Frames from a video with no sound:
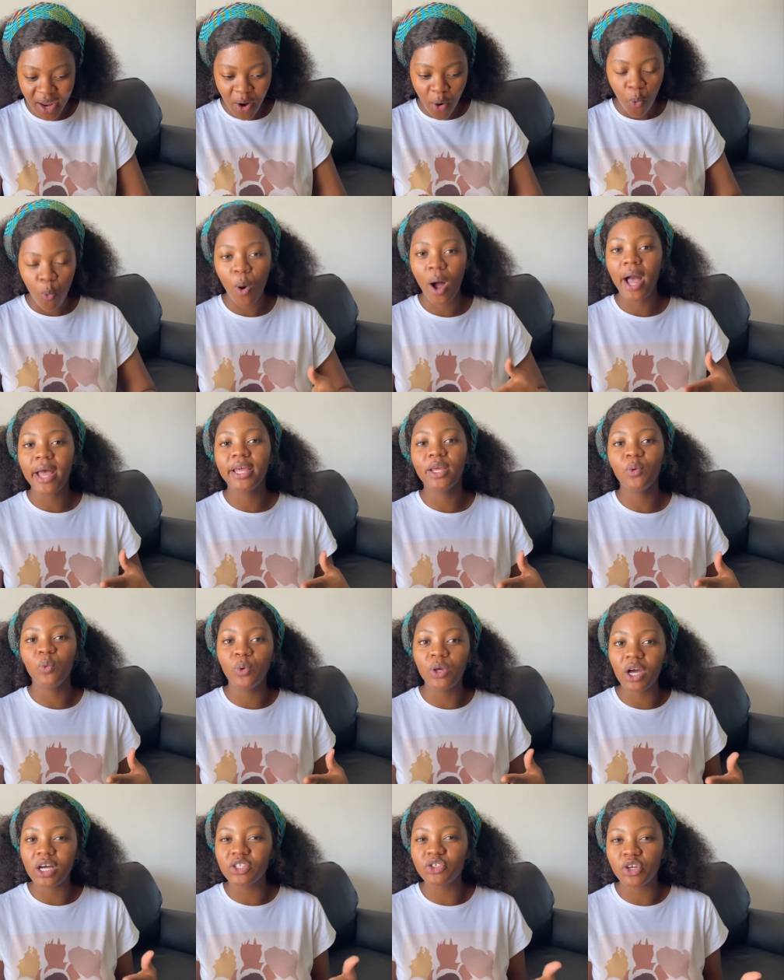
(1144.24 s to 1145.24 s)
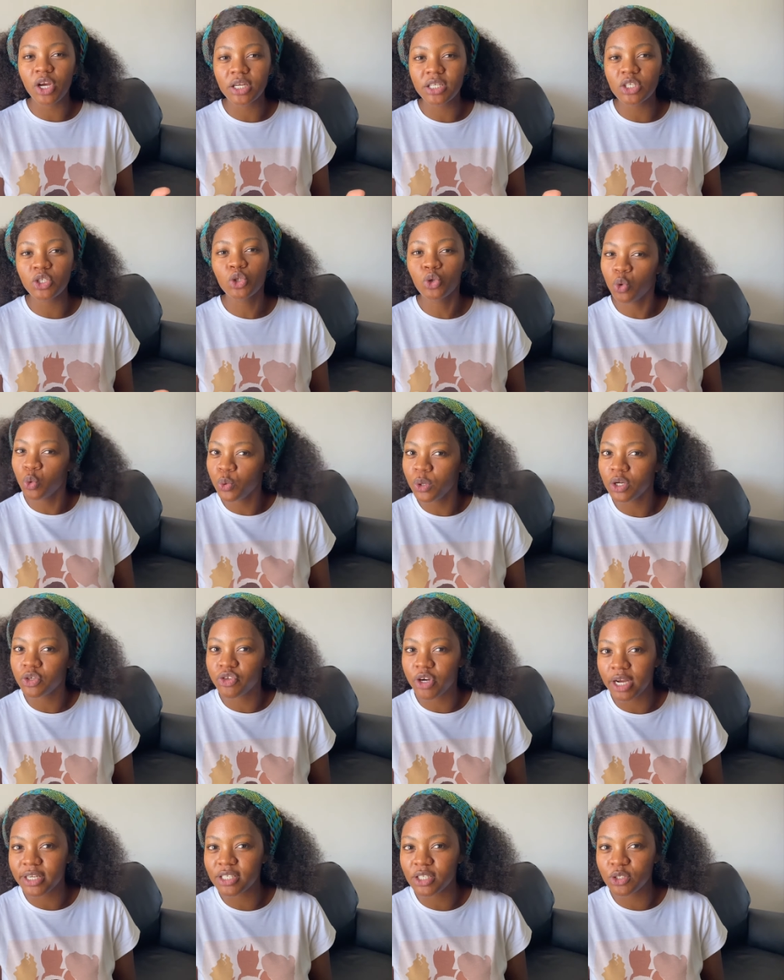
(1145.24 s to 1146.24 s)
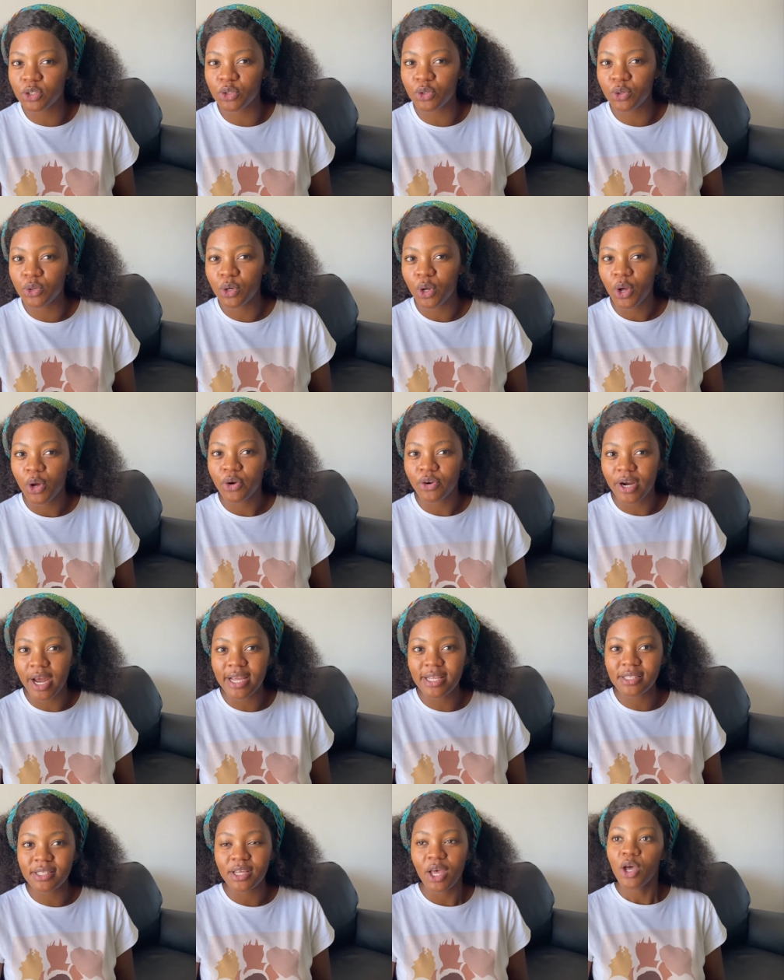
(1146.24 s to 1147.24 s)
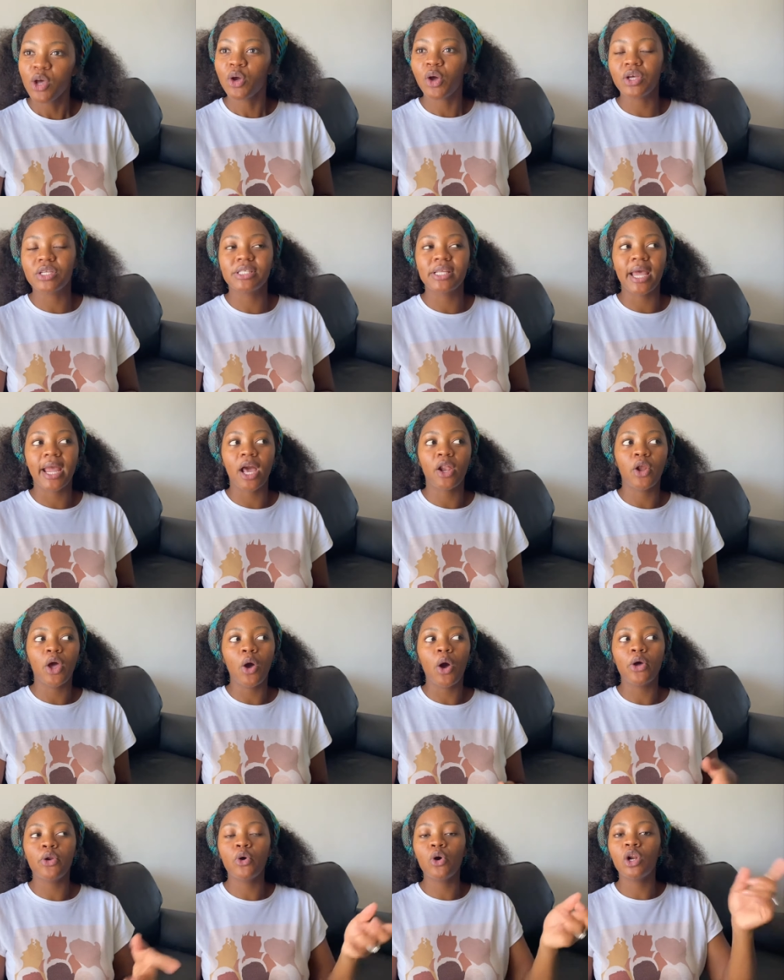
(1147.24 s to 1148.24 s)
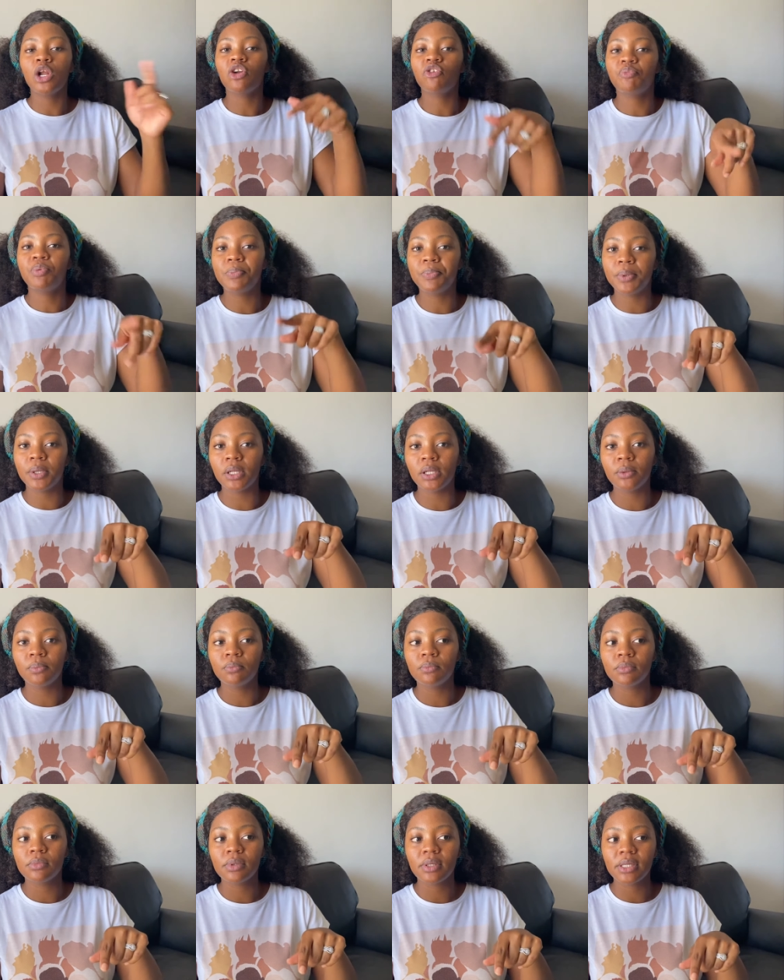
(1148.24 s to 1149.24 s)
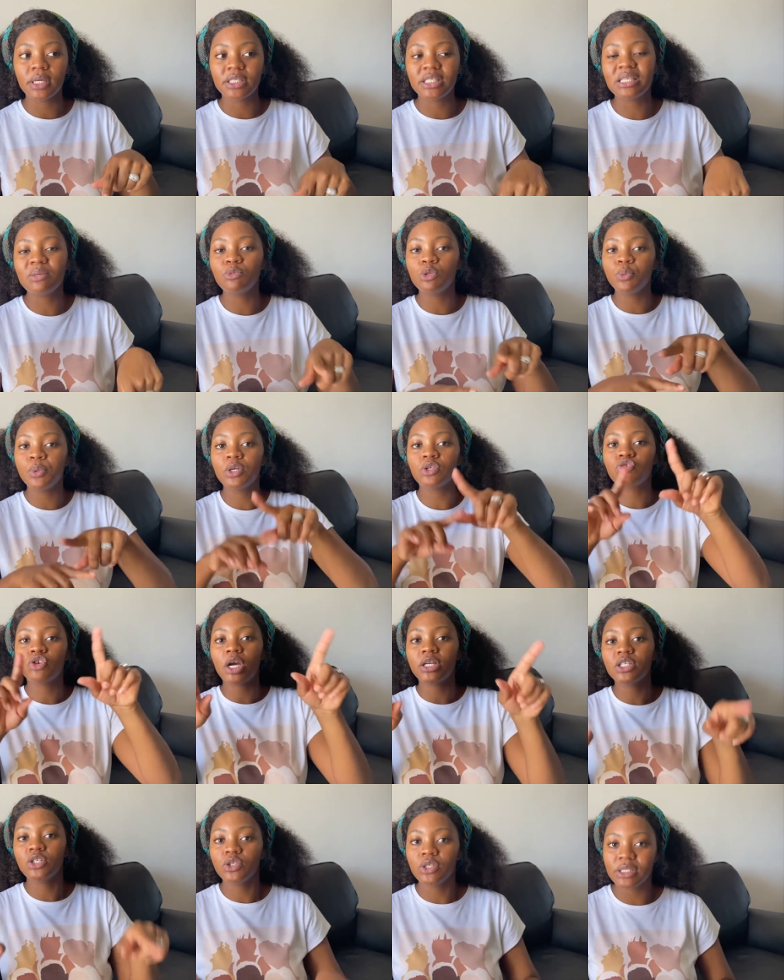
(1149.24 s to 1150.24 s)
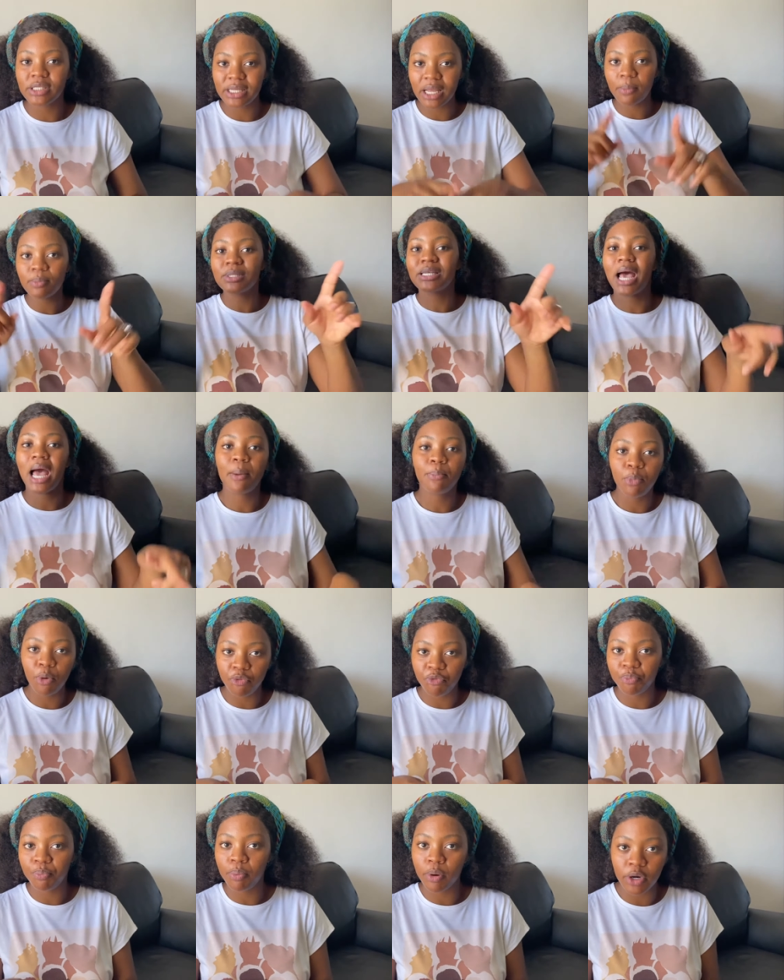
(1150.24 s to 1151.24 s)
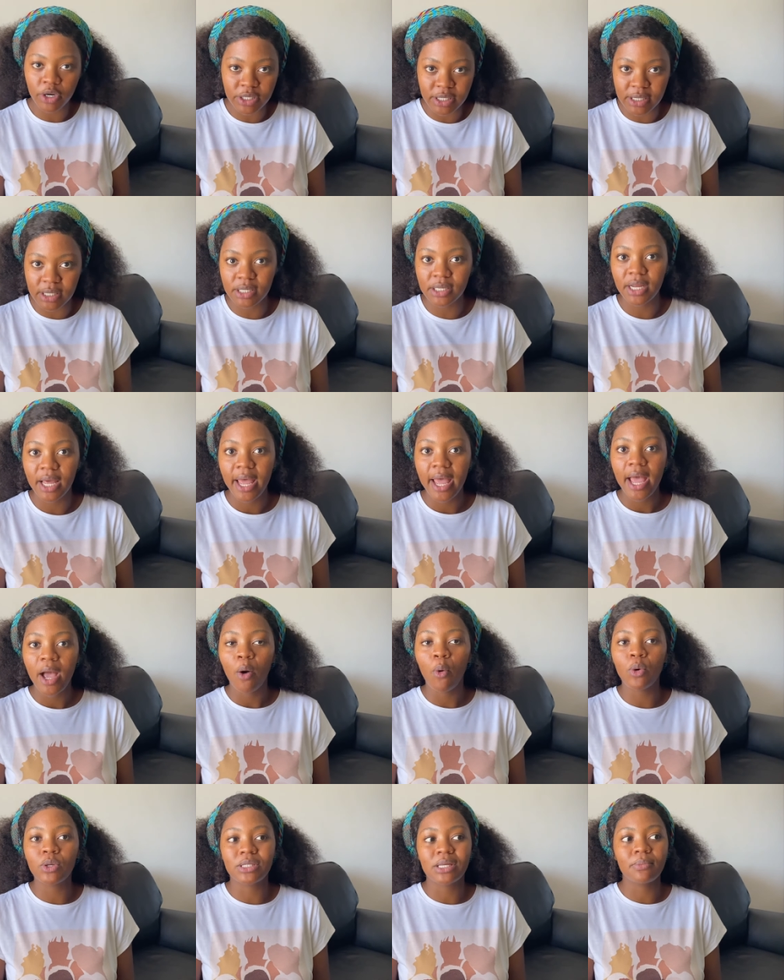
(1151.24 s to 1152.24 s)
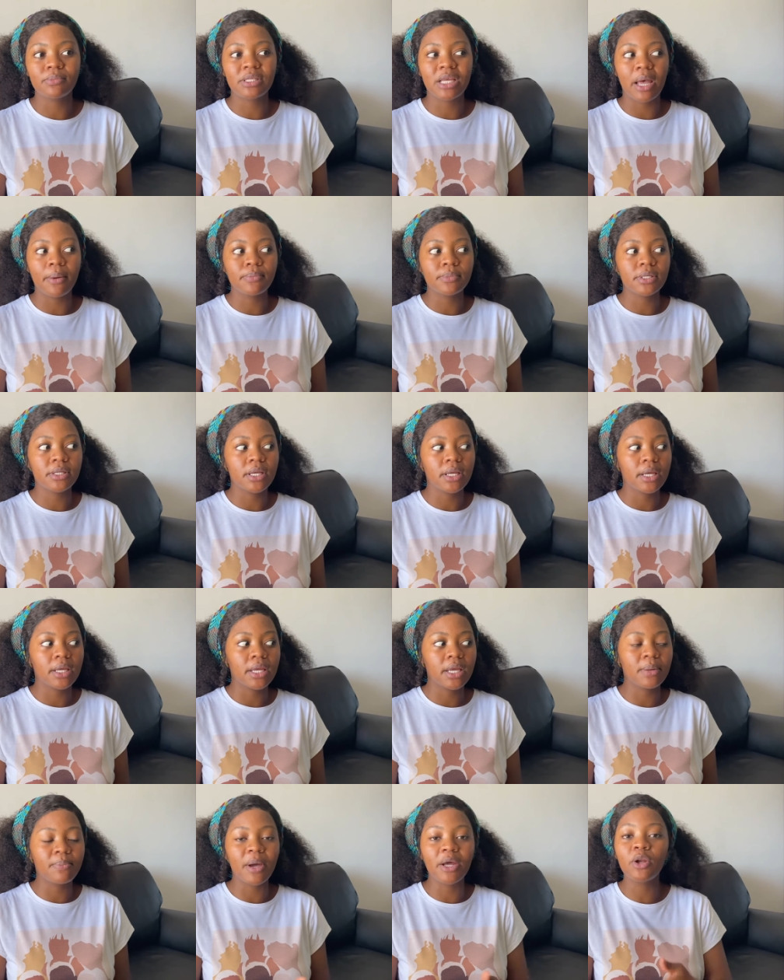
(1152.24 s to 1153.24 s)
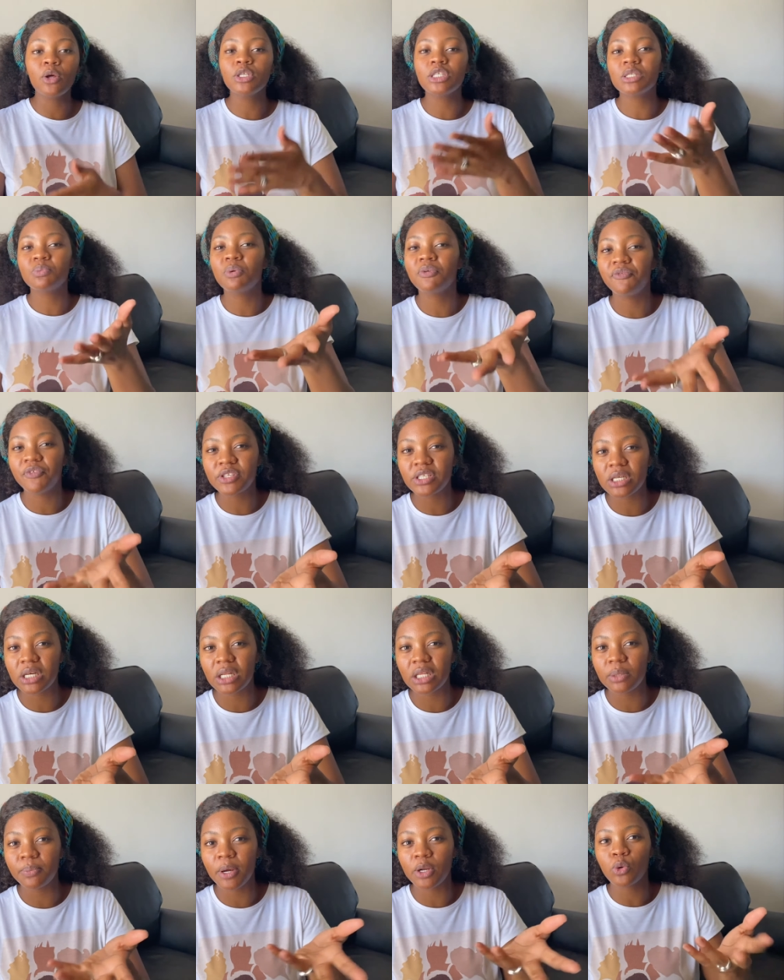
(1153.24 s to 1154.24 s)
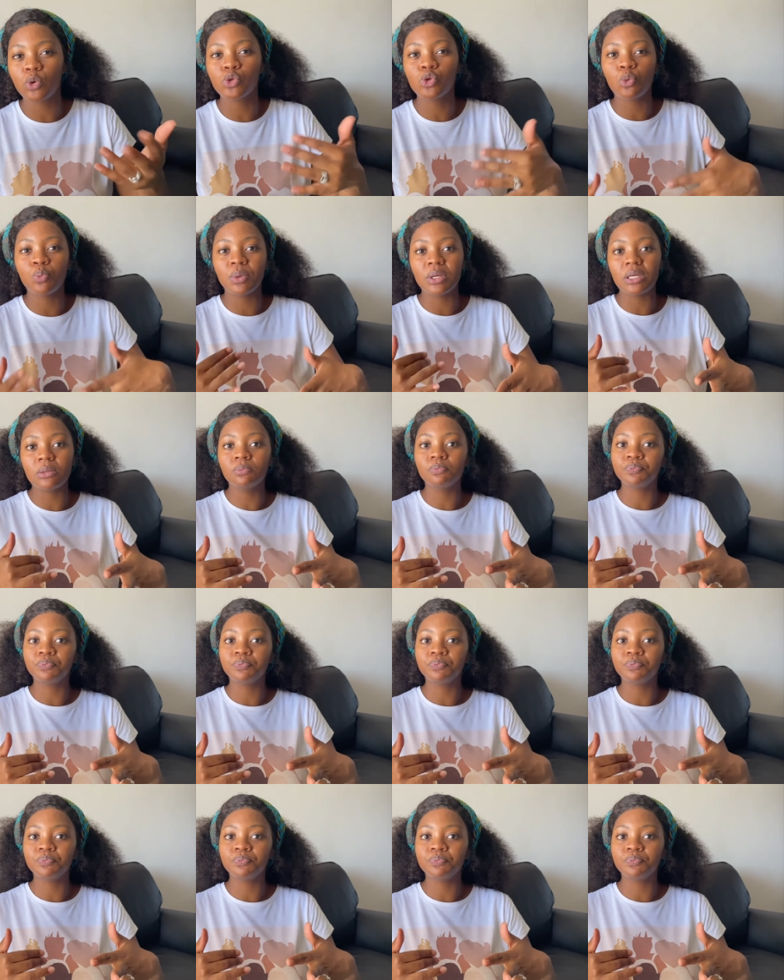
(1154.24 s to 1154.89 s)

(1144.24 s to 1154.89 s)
why we are attracted to who we are attracted to, right? Because like I know, I know a lot of people seem to be attracted to the same type of person, or sometimes it might not just be physical, it might also be,